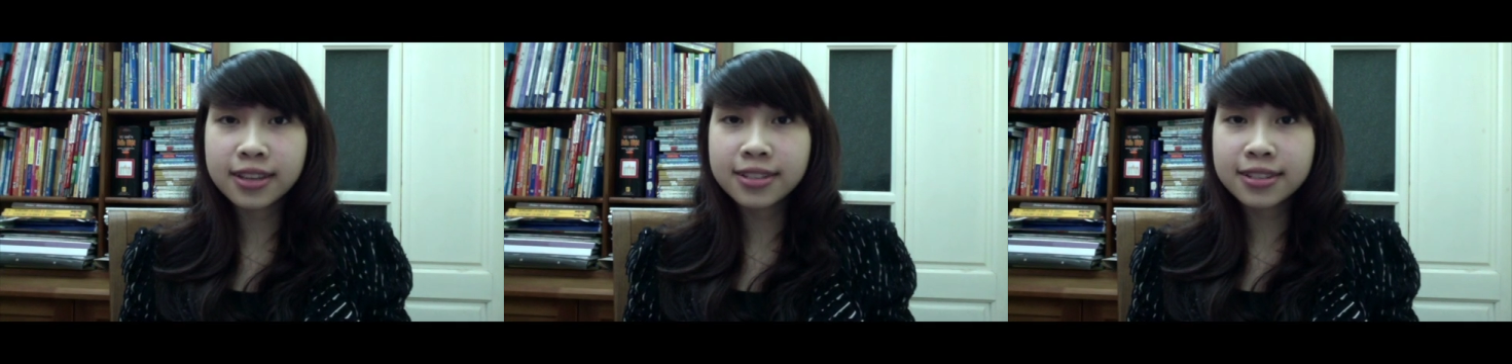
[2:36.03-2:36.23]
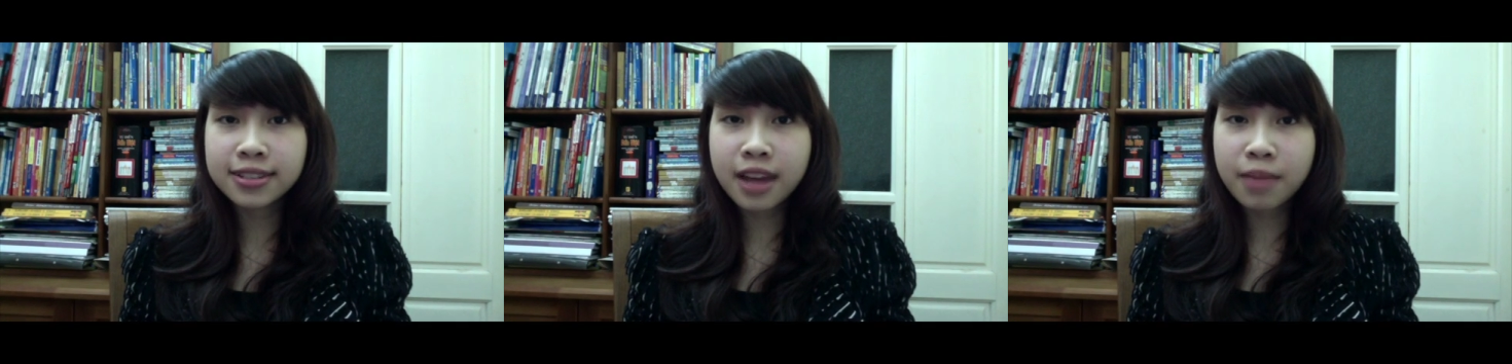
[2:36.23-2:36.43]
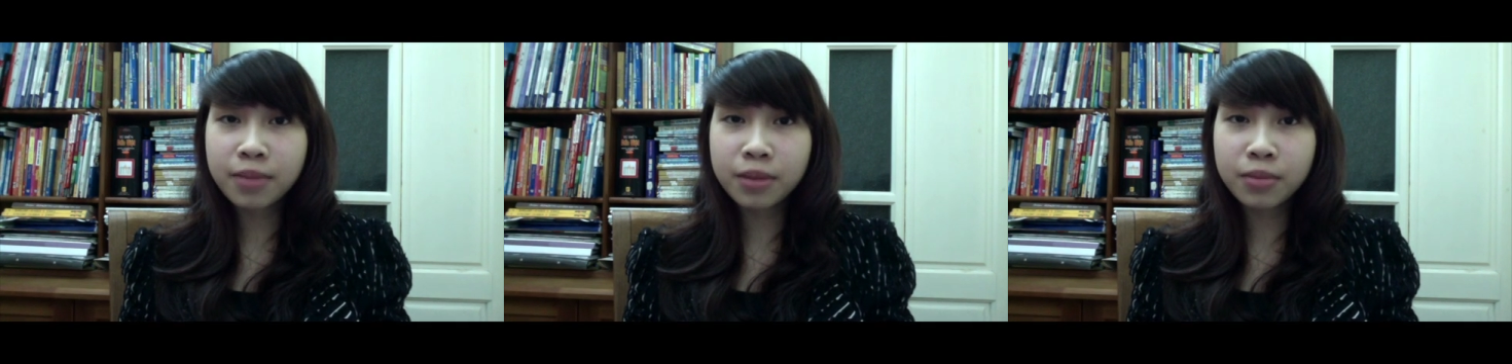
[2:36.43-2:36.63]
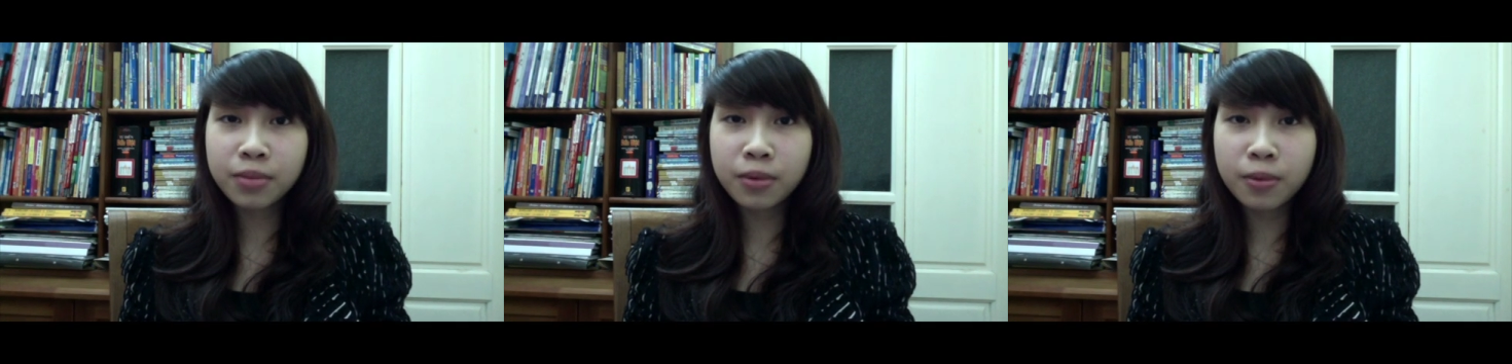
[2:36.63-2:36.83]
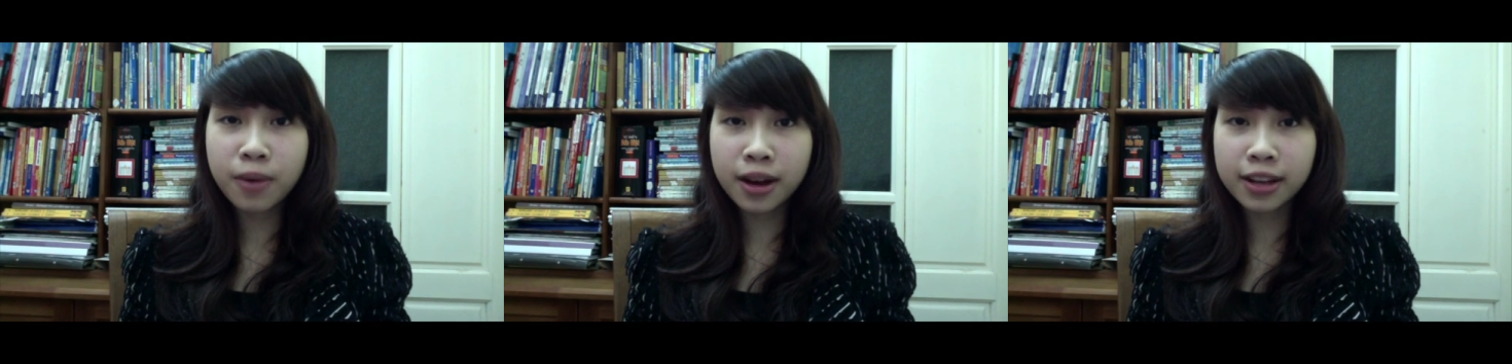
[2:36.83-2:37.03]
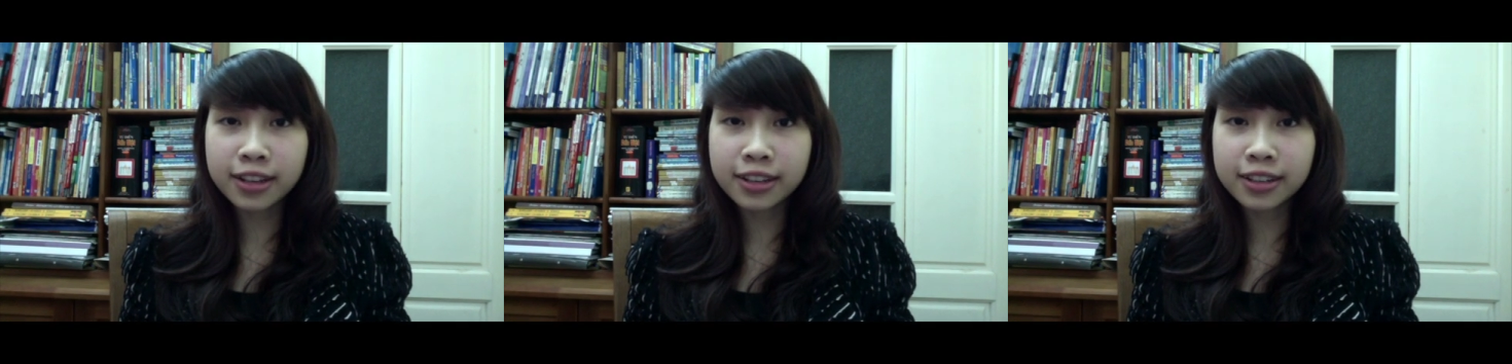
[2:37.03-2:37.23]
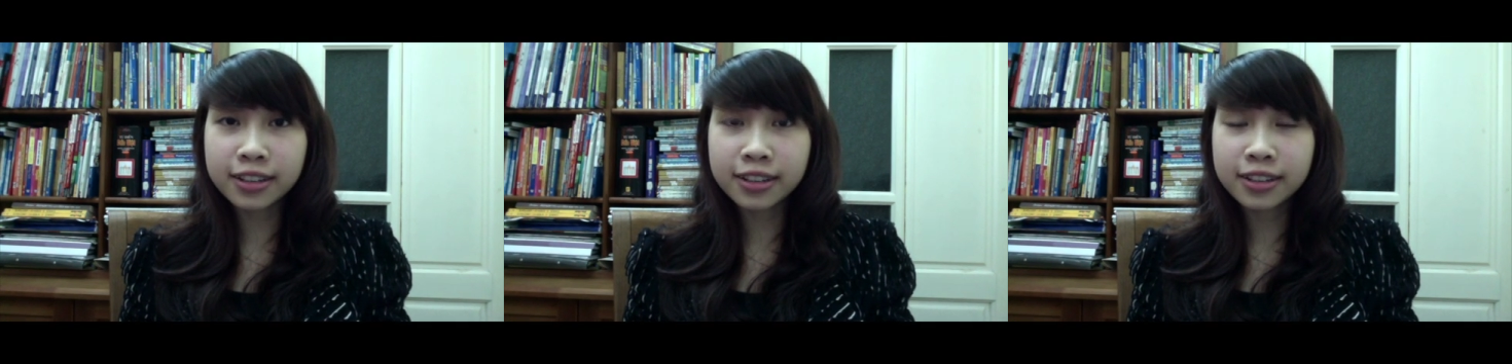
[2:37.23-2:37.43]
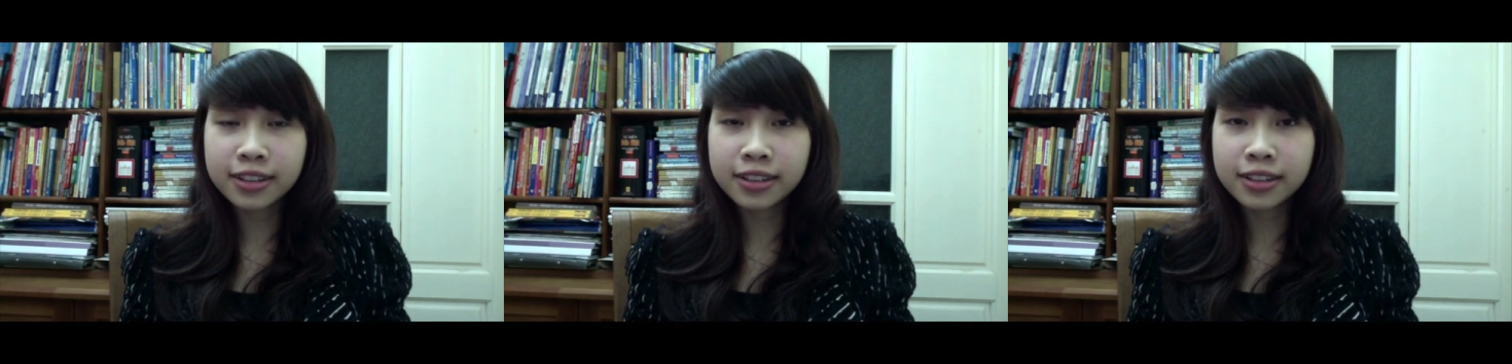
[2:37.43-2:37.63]
Step number one
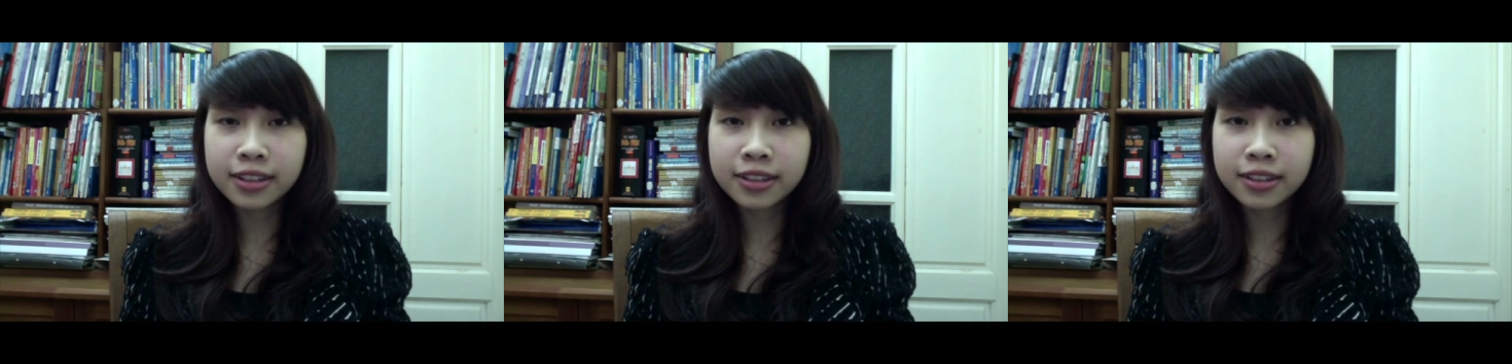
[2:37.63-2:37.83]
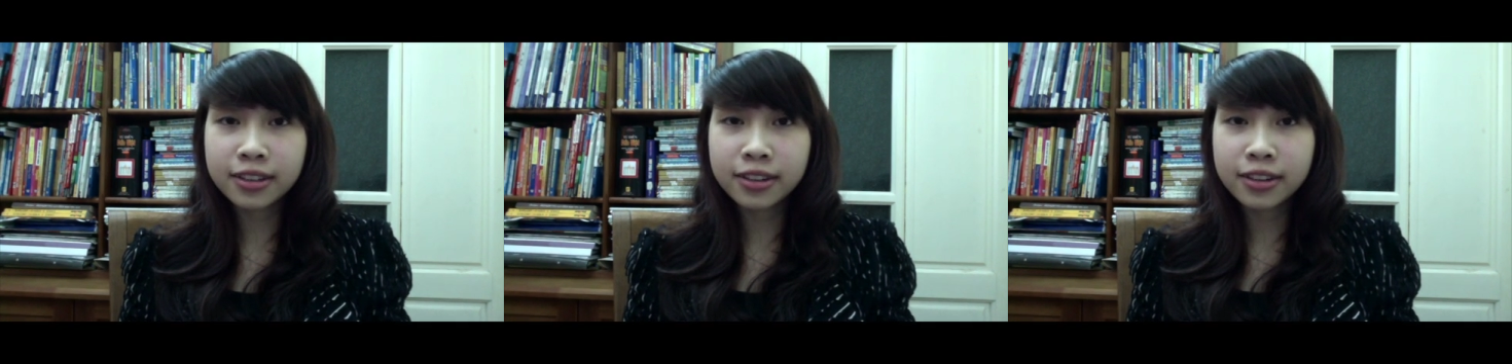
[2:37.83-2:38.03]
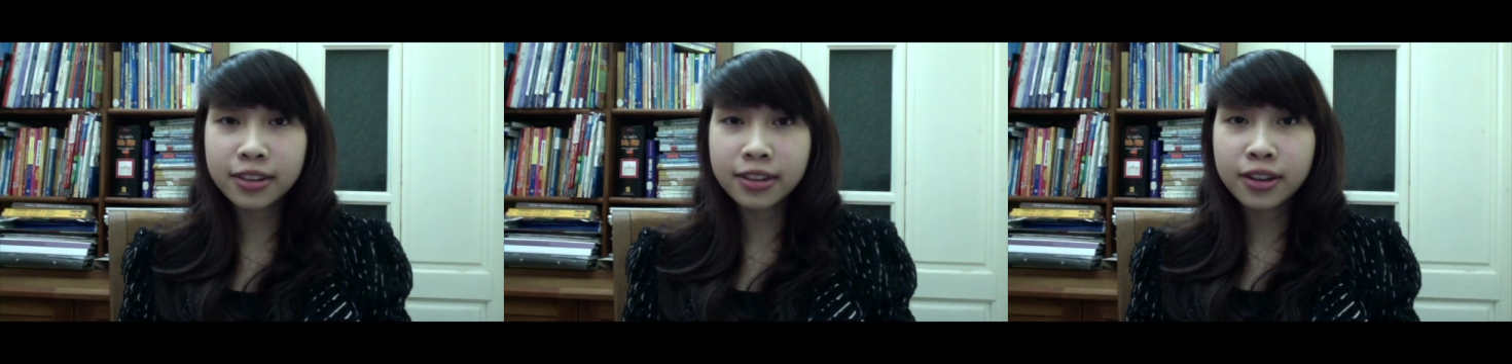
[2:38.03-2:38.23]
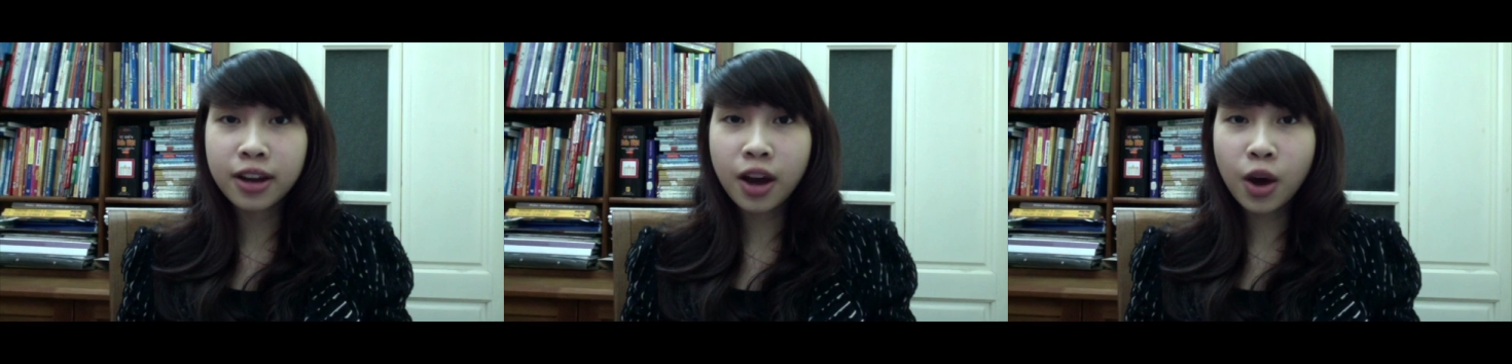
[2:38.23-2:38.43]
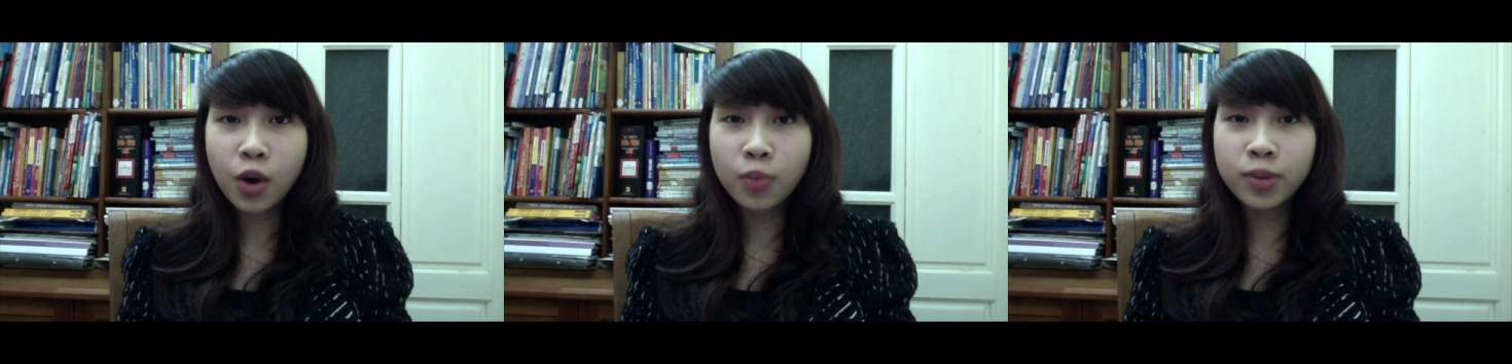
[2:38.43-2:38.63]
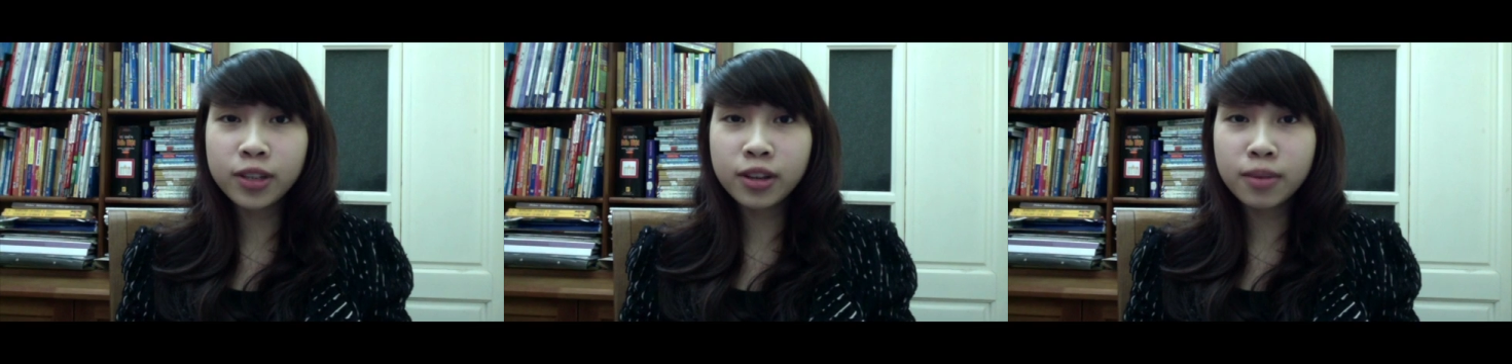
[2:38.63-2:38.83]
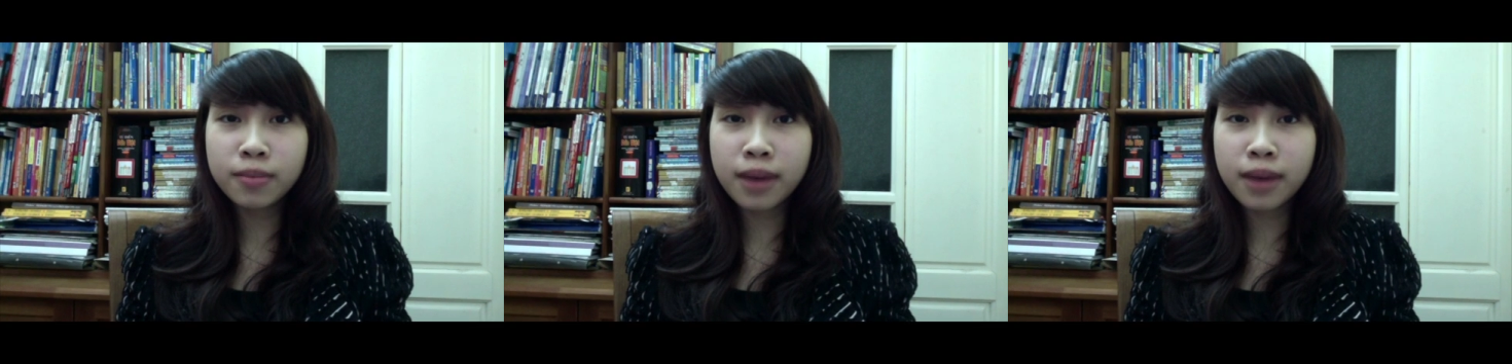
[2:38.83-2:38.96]
Open your